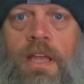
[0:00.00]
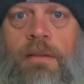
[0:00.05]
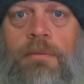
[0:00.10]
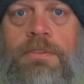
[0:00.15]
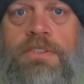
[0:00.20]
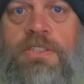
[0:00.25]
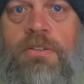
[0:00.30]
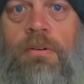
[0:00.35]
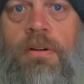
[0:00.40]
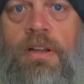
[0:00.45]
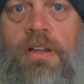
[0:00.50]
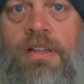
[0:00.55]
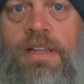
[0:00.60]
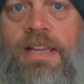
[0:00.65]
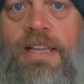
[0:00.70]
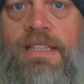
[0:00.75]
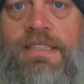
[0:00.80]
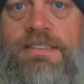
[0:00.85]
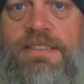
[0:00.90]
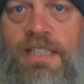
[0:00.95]
Hey, what's going on,
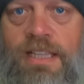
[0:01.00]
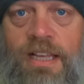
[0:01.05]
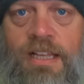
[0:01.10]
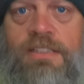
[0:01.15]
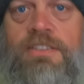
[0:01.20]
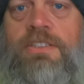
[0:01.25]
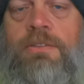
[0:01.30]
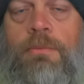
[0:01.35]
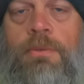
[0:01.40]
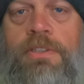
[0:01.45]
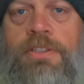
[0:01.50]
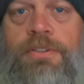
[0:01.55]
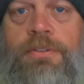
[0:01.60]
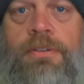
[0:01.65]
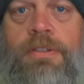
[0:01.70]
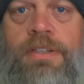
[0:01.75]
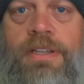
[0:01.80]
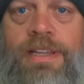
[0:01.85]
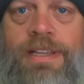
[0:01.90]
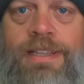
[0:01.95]
guys? How's everyone
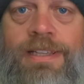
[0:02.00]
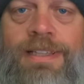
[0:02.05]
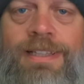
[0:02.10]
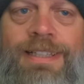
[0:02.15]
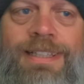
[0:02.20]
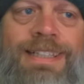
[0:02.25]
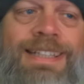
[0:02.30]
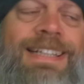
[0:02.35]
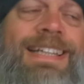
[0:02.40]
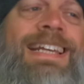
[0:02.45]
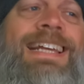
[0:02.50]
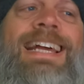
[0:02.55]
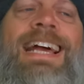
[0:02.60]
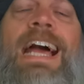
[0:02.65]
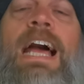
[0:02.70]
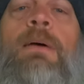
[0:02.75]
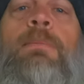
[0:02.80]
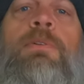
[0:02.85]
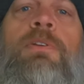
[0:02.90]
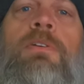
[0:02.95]
doing today?
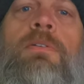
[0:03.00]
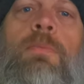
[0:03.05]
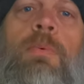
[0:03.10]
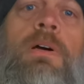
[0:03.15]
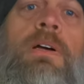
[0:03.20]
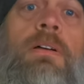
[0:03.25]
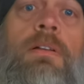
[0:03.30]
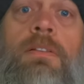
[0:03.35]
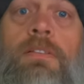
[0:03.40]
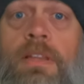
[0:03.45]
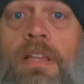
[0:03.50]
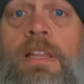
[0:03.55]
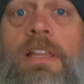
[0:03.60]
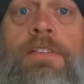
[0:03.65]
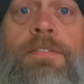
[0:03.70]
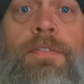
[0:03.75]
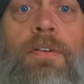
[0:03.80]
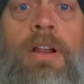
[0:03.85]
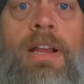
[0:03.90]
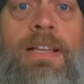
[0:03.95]
I'm doing well.
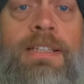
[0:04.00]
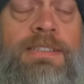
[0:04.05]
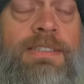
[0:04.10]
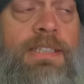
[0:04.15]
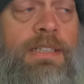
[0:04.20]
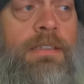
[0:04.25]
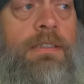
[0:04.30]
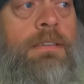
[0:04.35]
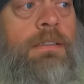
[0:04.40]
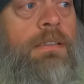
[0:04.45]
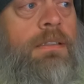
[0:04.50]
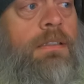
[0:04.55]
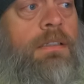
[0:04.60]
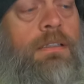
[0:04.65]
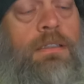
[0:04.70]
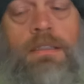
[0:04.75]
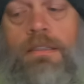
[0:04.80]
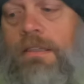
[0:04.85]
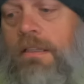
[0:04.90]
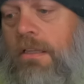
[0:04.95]
Thank you for asking.
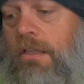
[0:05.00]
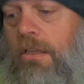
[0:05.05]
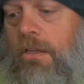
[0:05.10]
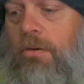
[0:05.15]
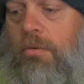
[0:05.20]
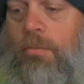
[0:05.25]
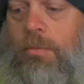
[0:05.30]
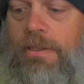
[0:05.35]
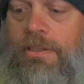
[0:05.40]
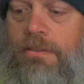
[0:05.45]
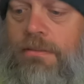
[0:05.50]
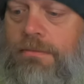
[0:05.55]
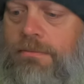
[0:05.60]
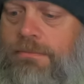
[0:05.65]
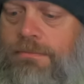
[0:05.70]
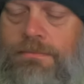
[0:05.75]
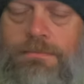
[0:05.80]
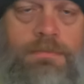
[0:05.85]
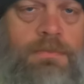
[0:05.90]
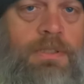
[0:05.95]
Well,
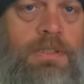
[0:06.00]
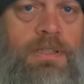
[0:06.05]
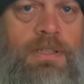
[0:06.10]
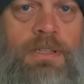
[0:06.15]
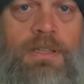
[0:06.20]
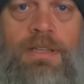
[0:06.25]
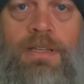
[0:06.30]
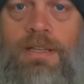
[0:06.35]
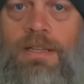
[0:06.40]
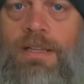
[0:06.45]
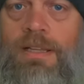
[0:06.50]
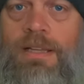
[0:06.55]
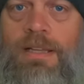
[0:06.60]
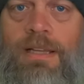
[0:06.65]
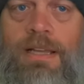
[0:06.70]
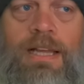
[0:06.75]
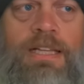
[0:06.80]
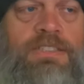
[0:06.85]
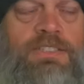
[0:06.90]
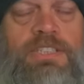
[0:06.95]

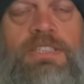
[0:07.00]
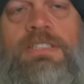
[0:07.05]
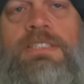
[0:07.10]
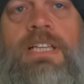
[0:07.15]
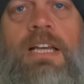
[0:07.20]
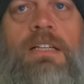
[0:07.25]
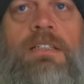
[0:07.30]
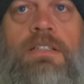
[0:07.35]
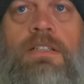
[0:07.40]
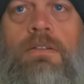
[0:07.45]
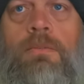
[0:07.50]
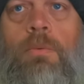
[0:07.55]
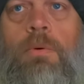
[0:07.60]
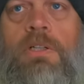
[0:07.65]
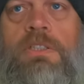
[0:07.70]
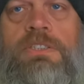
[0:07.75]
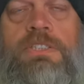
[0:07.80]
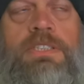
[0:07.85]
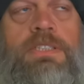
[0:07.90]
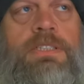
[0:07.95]
I just got done
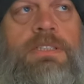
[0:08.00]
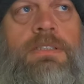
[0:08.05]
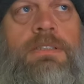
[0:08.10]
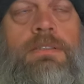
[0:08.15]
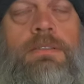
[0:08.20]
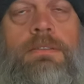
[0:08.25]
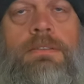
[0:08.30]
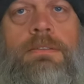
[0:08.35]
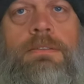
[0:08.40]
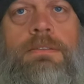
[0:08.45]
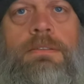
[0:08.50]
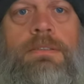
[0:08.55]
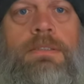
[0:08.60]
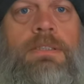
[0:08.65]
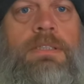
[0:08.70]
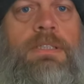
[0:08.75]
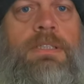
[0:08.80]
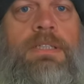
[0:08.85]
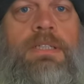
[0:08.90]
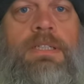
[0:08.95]
watching
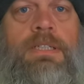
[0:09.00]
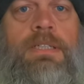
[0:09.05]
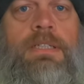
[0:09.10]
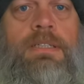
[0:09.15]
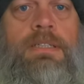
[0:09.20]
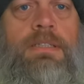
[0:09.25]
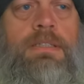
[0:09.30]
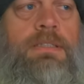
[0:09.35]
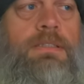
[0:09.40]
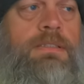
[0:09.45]
the